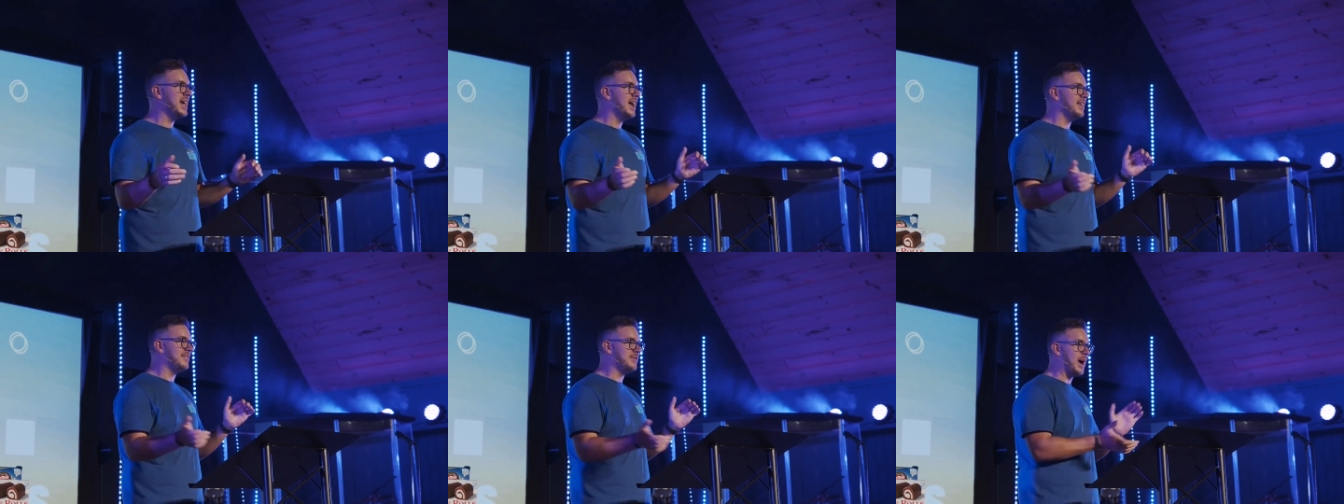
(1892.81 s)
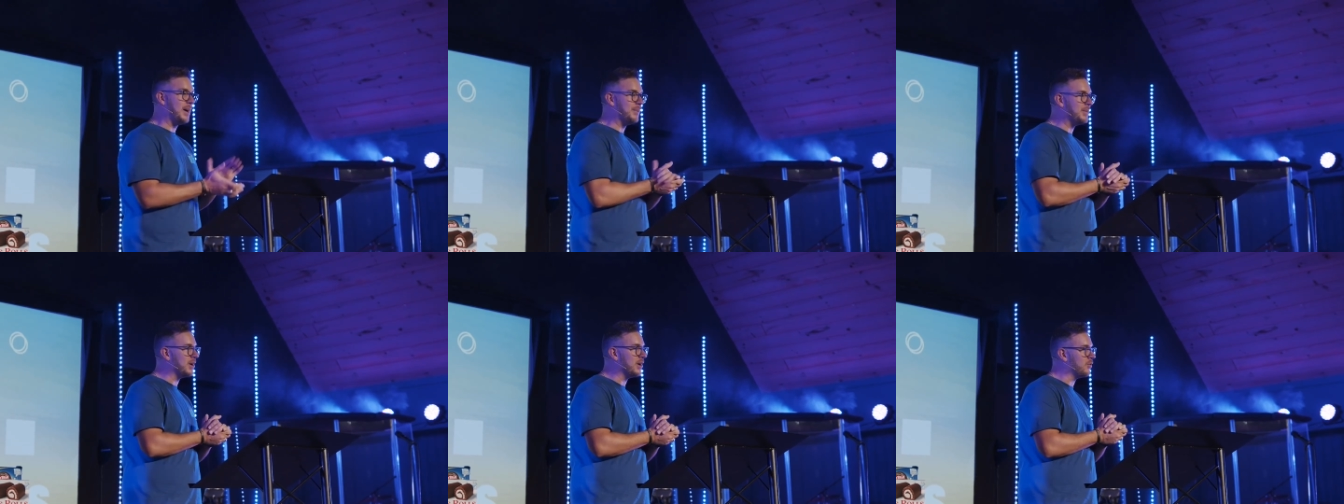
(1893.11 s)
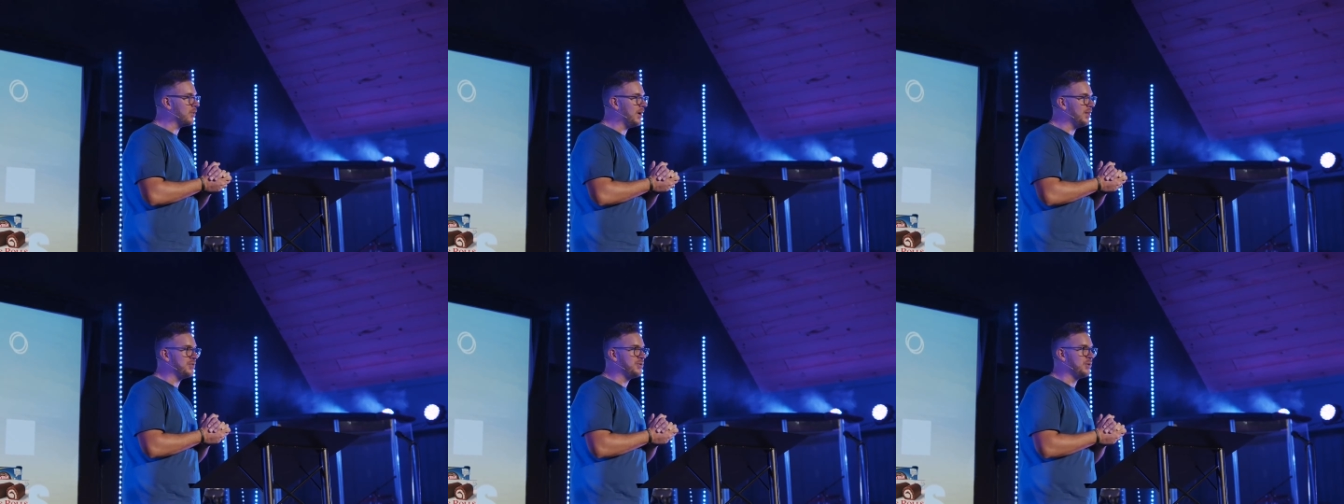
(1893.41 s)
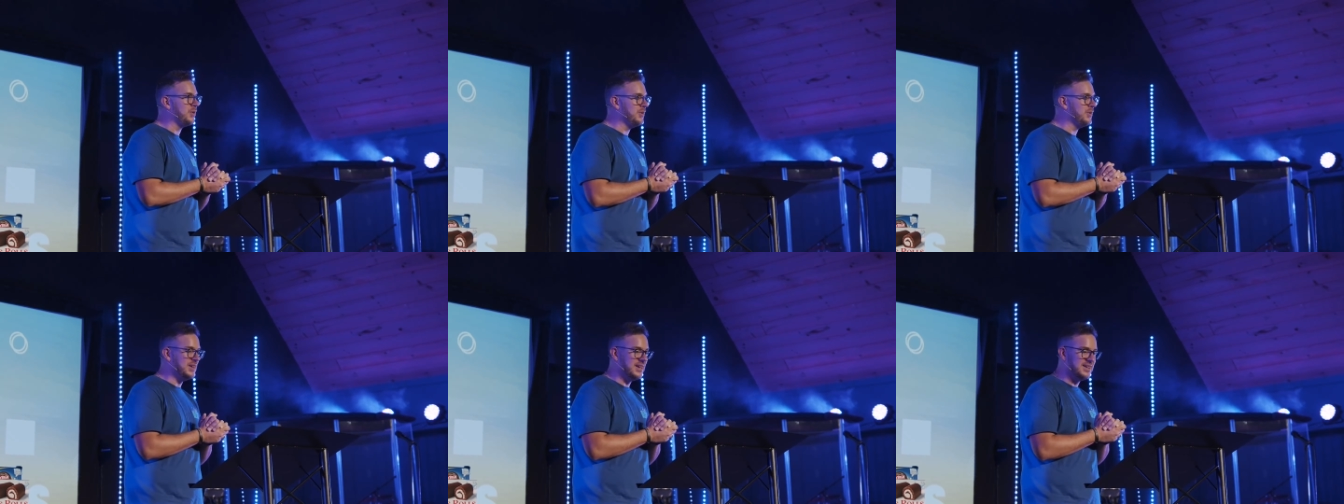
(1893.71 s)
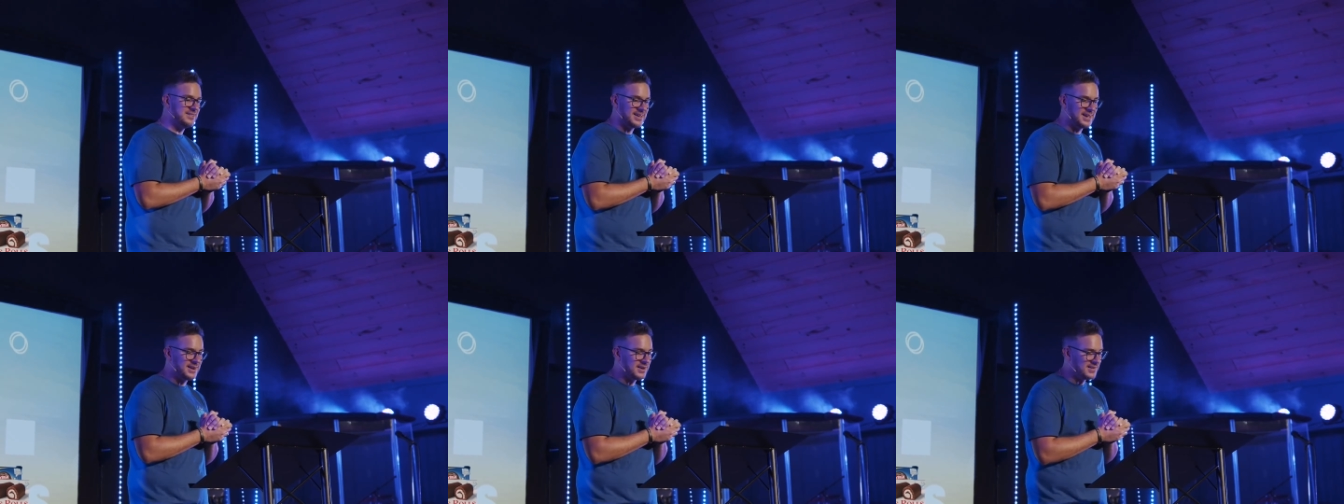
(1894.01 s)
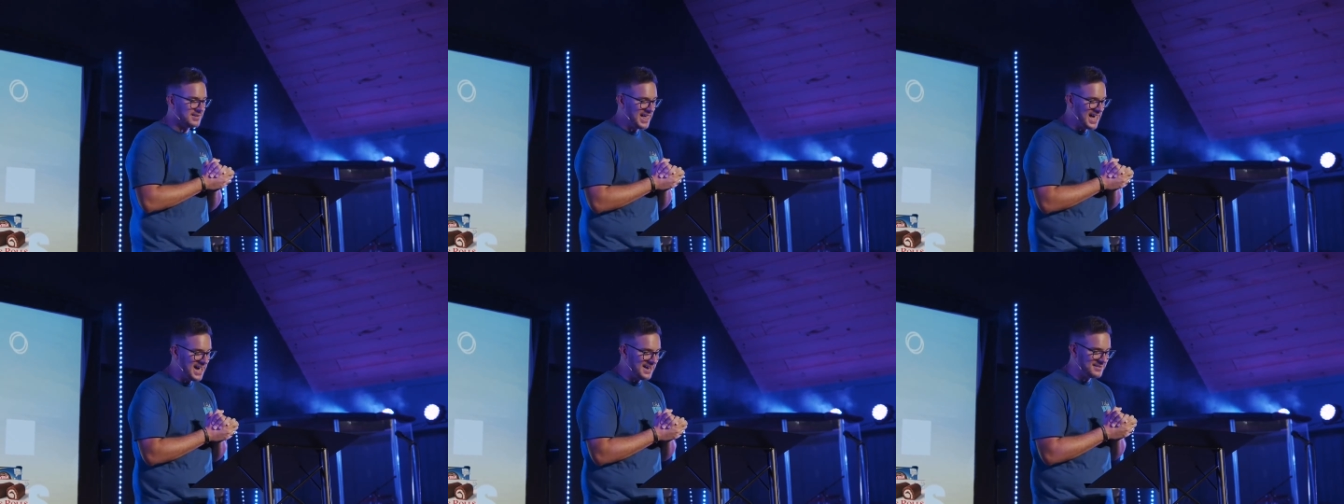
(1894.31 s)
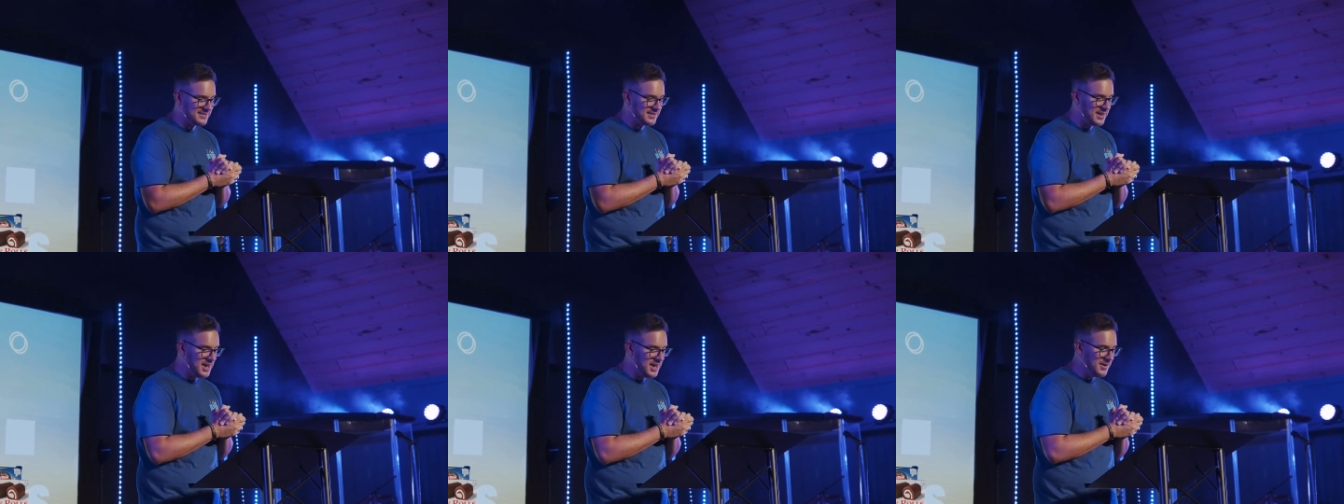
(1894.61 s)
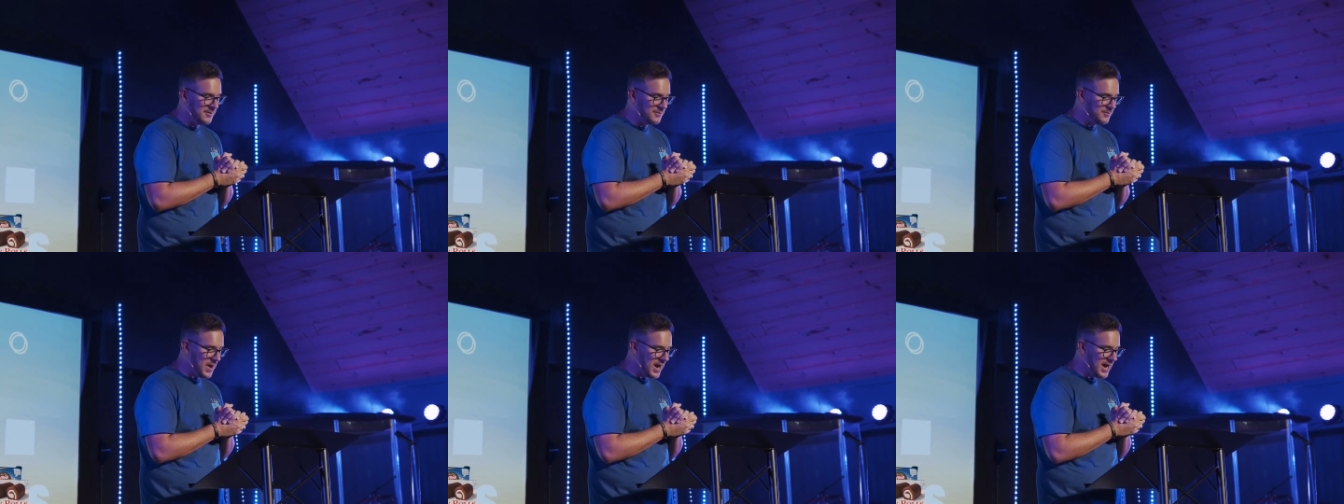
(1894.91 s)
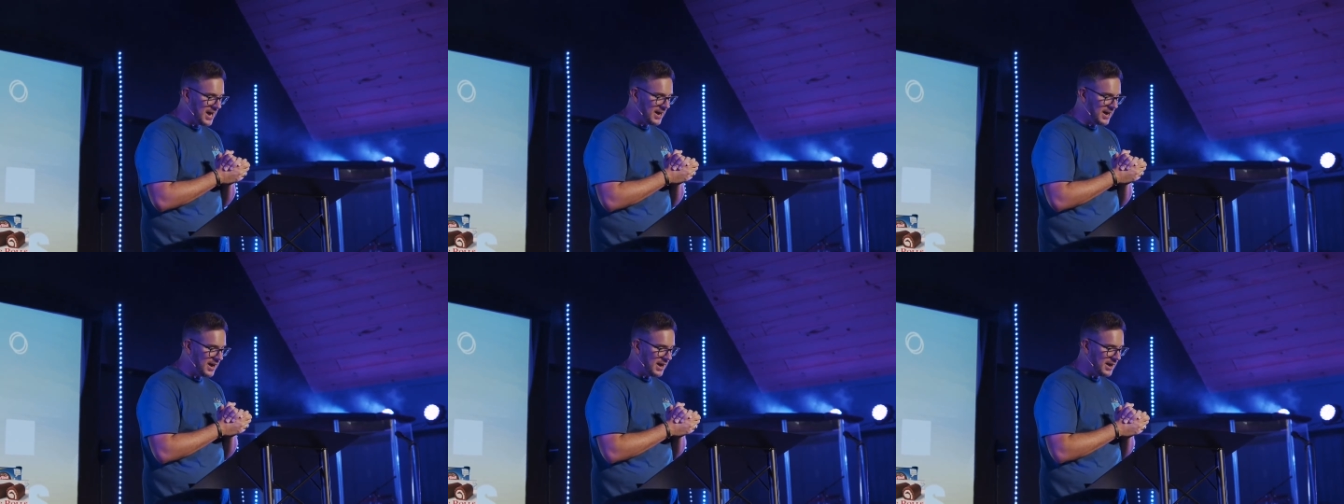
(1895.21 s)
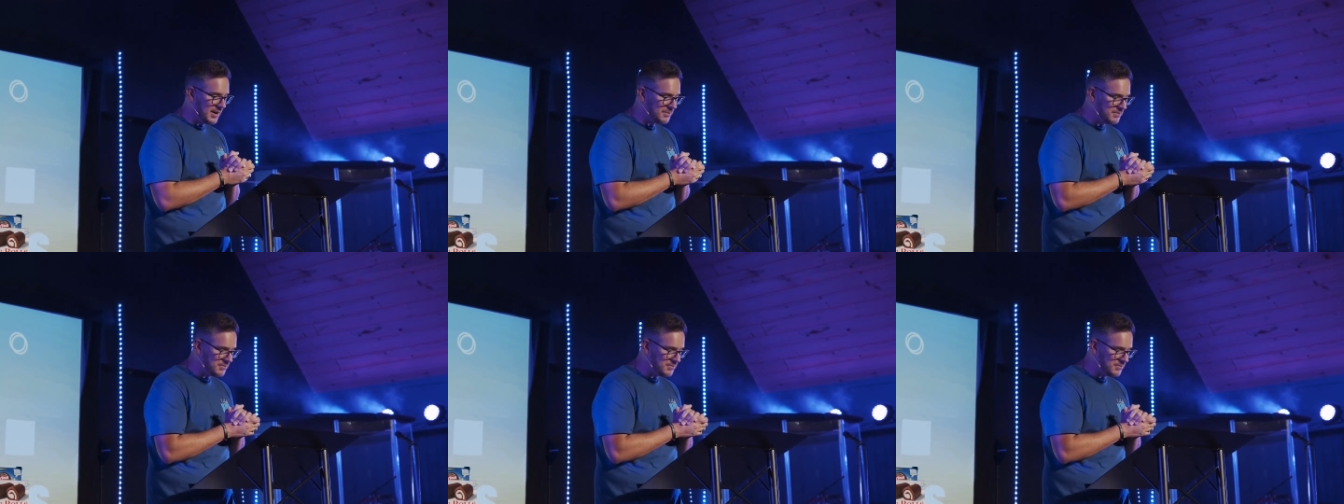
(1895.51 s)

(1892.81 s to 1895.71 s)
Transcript: And so I'm going to run through these in our last uh, uh,